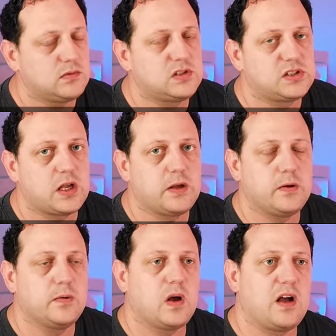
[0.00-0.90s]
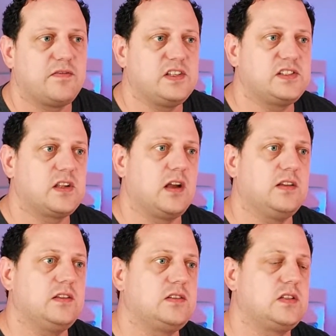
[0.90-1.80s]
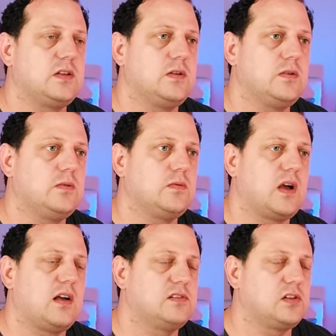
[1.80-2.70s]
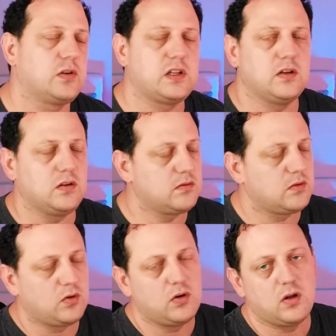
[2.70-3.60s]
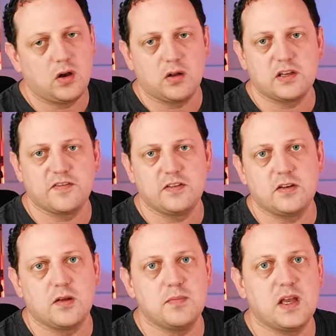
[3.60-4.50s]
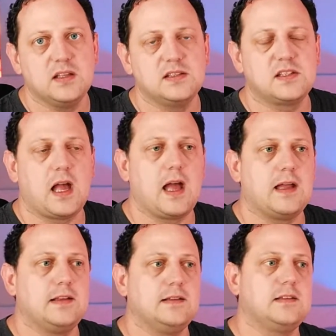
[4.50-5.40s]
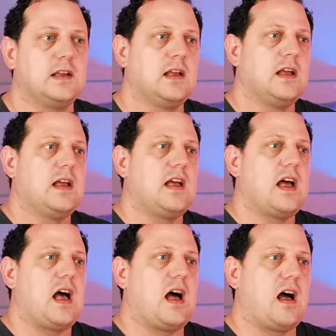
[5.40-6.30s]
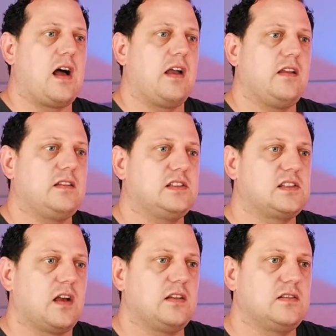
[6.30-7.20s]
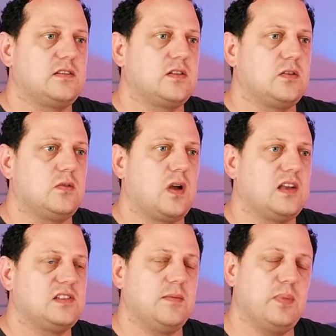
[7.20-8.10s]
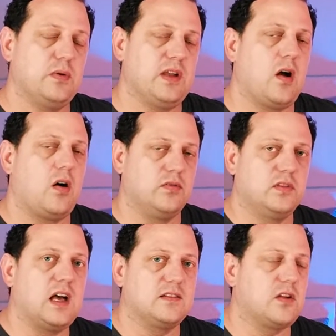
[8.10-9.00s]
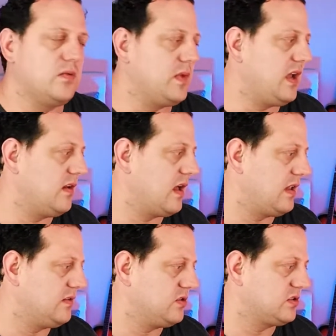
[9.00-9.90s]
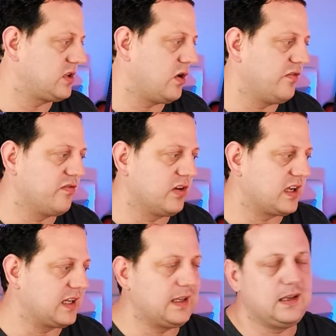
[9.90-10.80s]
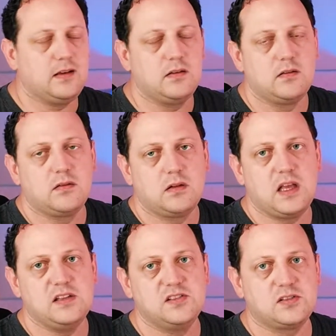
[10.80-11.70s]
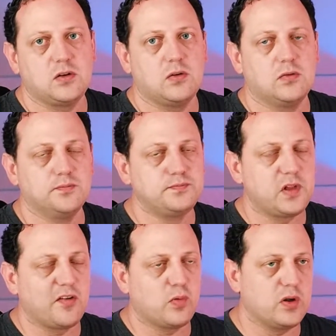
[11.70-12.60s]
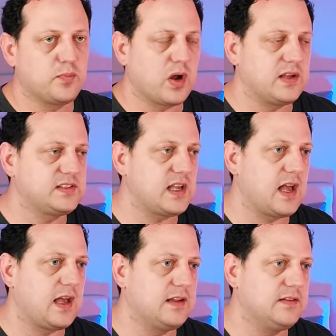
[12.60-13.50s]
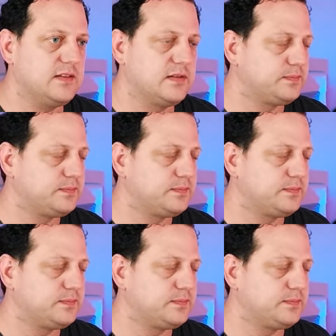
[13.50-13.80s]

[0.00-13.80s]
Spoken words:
So I've decided I was looking at a lot of different domains, and I decided to actually build it on that domain and just go for a clean install of WordPress, and